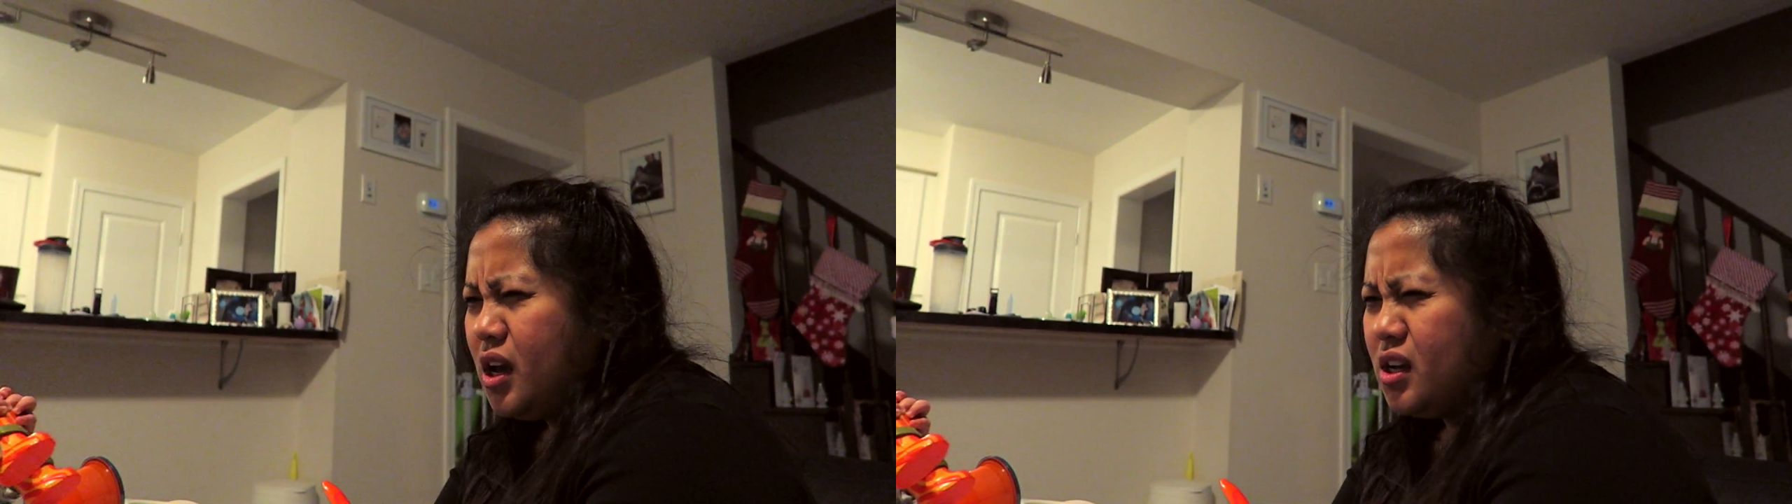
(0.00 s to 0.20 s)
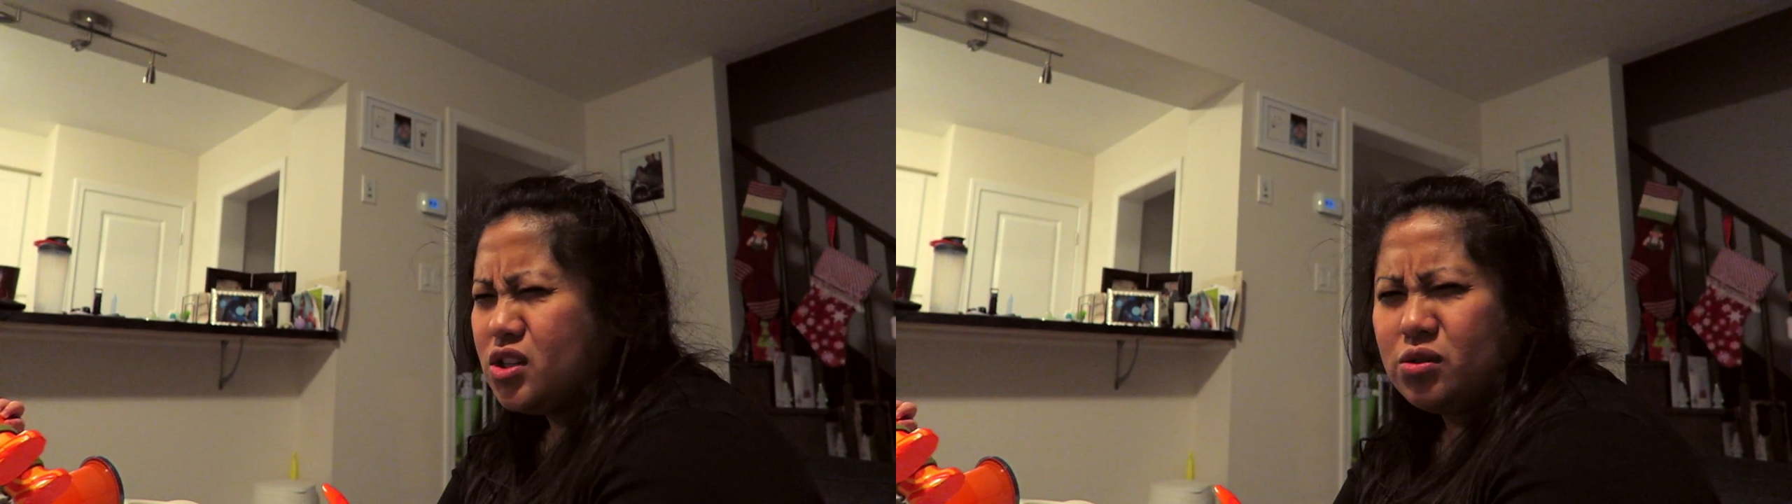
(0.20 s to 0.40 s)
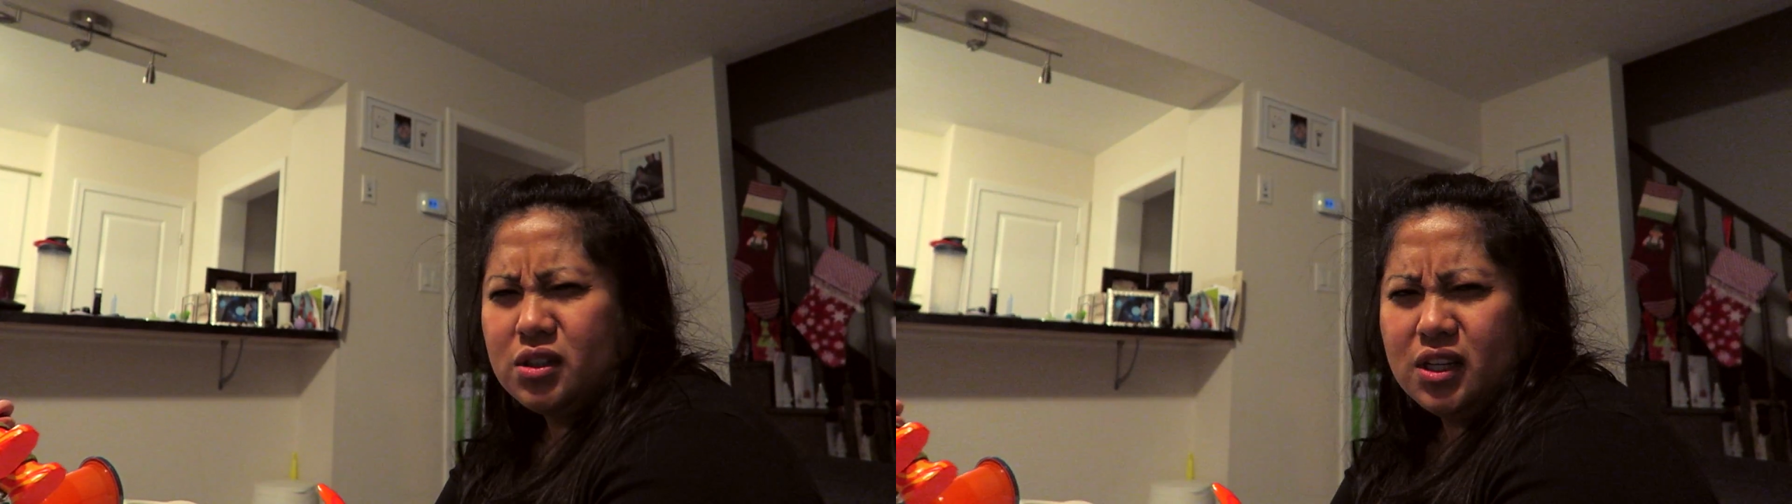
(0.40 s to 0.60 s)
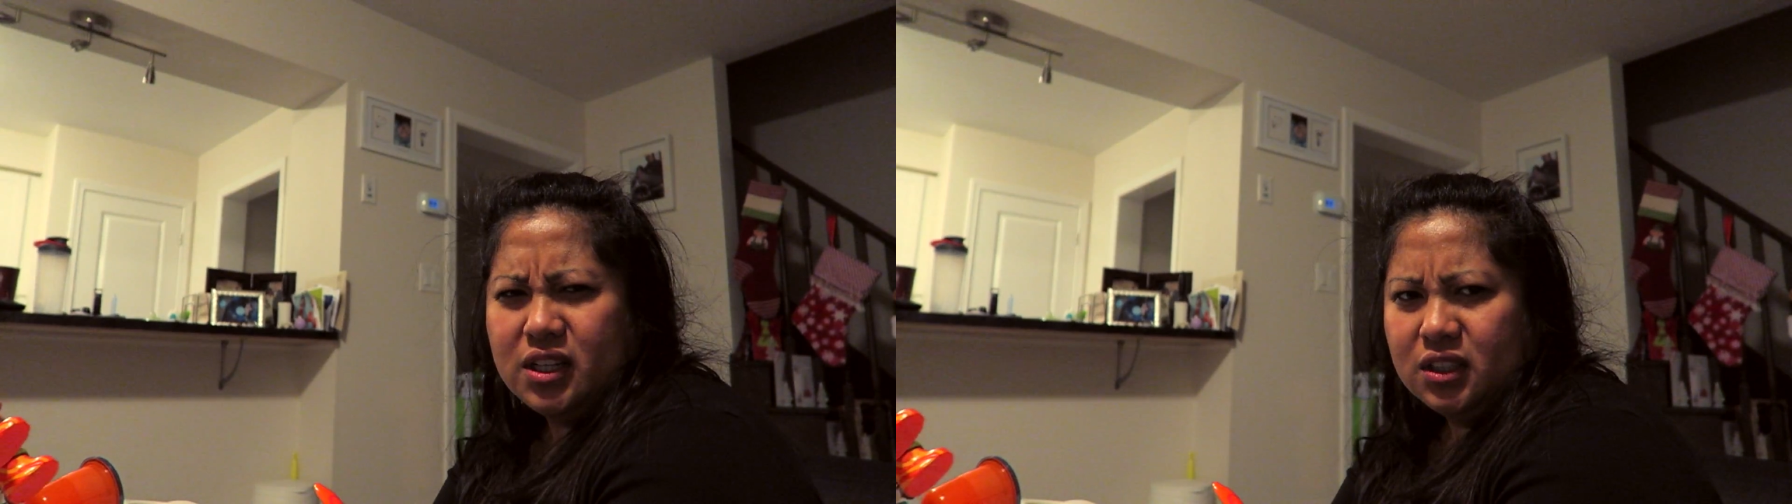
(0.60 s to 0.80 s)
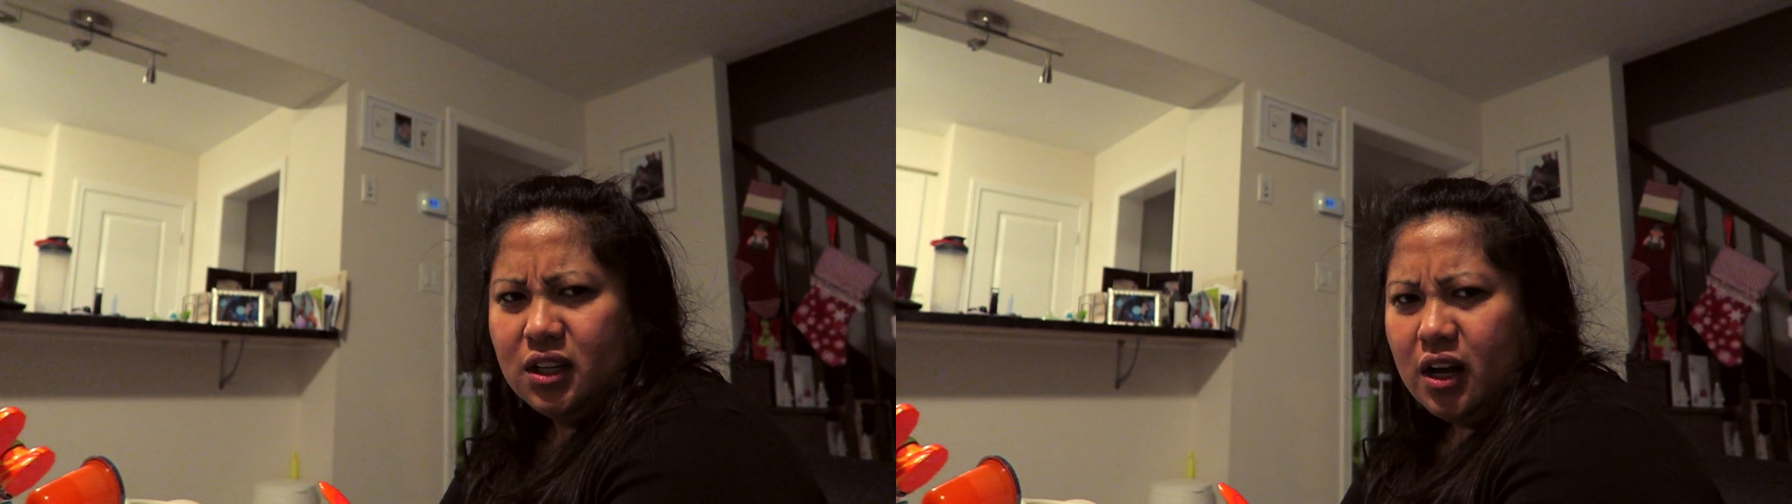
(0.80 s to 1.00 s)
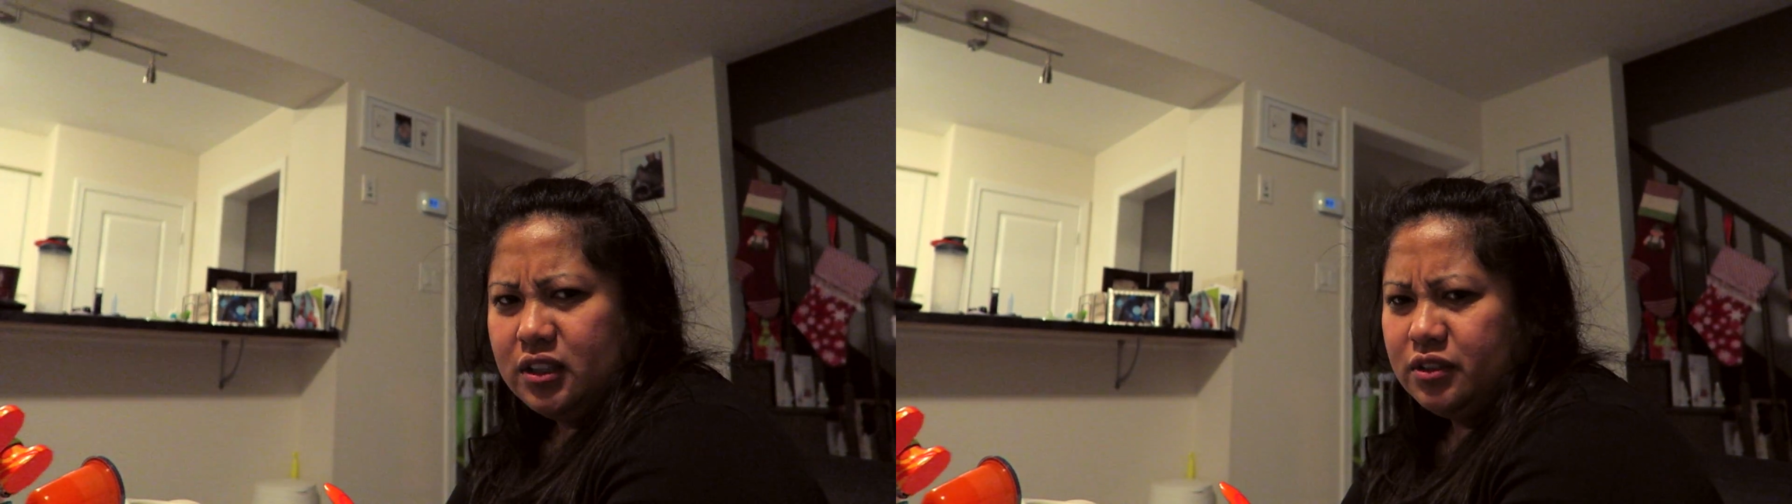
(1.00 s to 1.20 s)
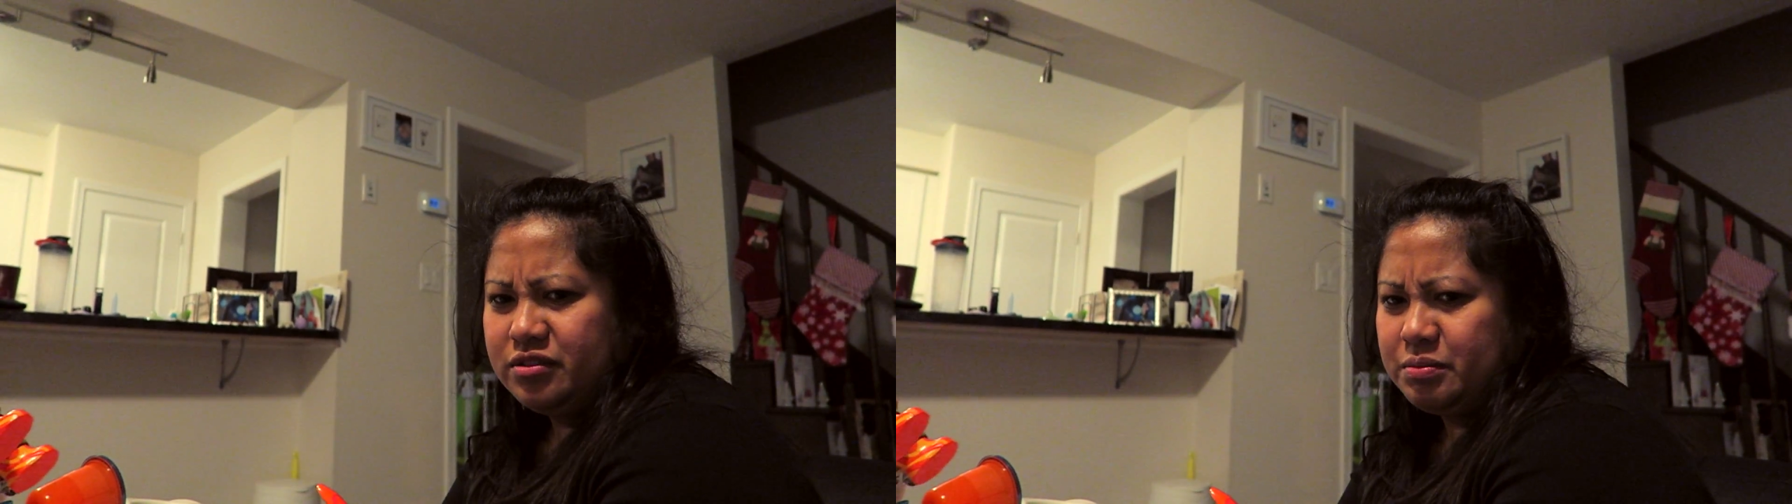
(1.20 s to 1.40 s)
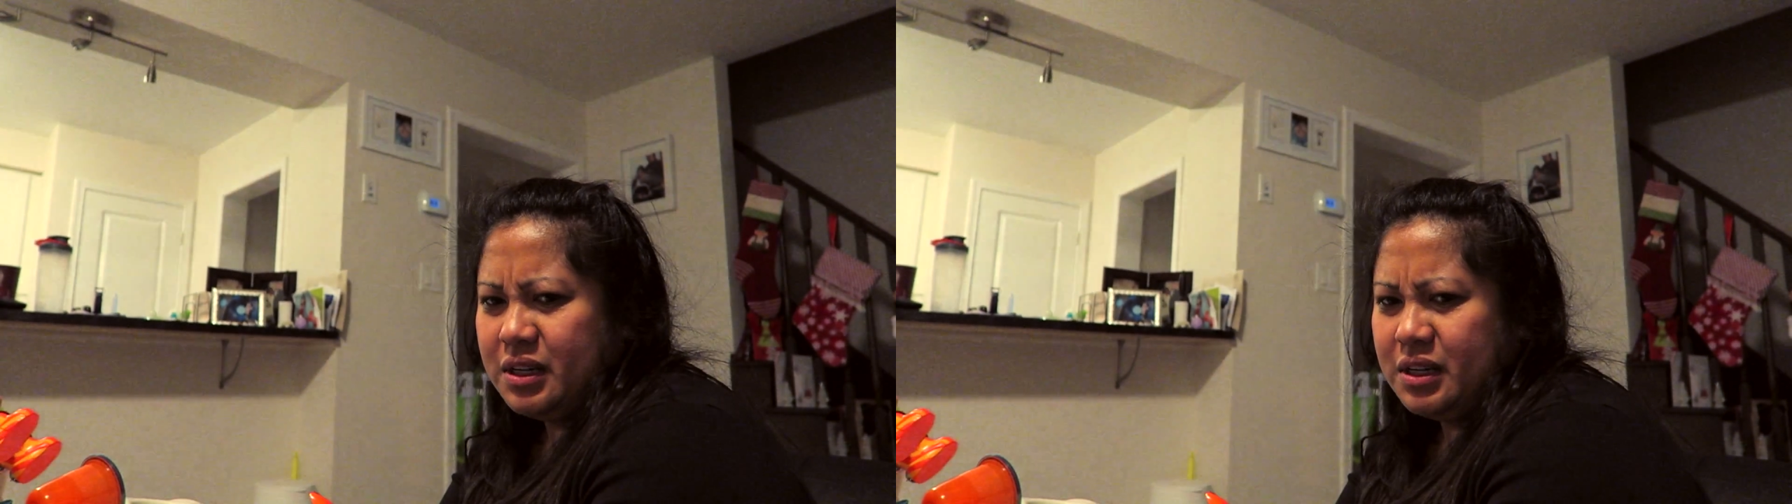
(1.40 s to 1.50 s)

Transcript: And so we're like a lot of